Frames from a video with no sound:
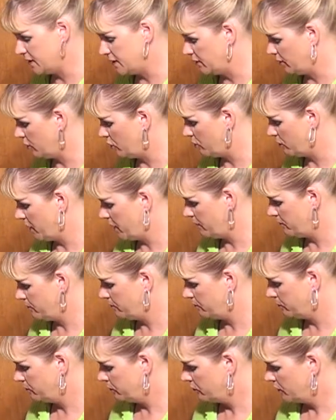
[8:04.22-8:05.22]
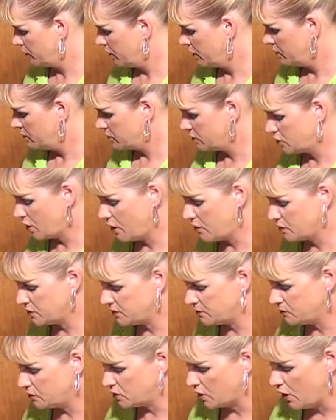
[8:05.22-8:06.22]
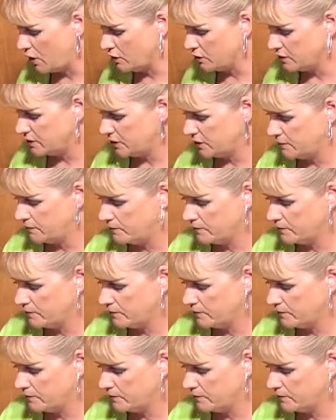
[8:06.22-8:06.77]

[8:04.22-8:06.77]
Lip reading: it a little bit. Start with some salt.